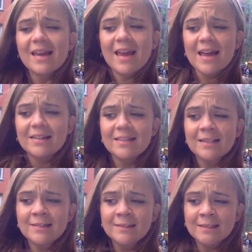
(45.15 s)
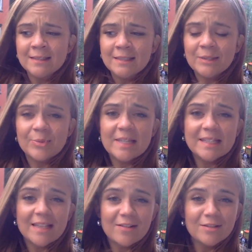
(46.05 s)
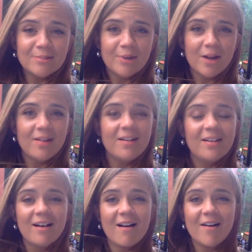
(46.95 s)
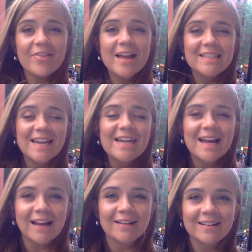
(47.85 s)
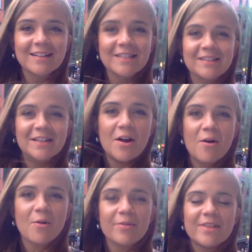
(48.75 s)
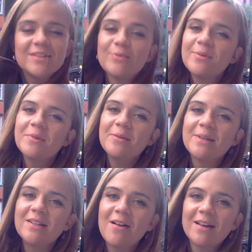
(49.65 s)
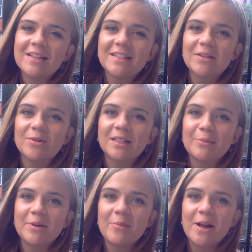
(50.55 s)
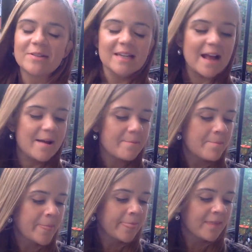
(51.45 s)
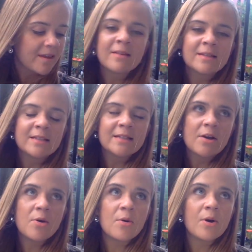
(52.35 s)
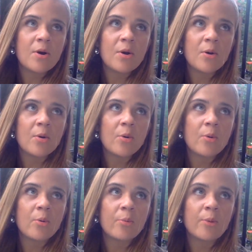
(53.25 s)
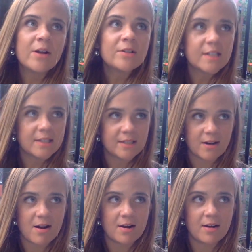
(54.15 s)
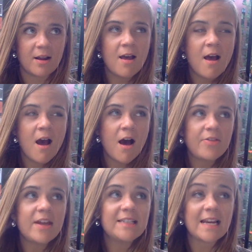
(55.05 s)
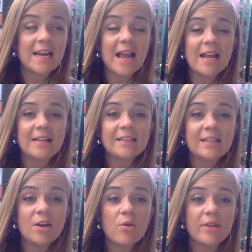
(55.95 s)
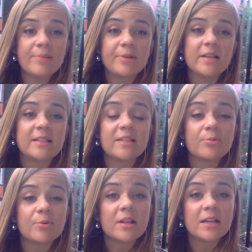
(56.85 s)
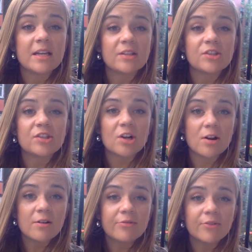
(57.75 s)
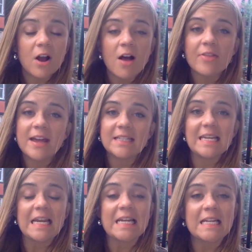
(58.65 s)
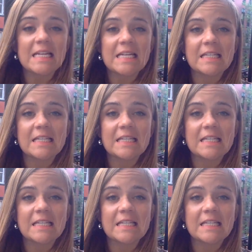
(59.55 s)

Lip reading: And we settled upon online dating. So that's what I'm going to be talking to you a little bit about today. So where to start? Online dating. I guess the only place to really start for online dating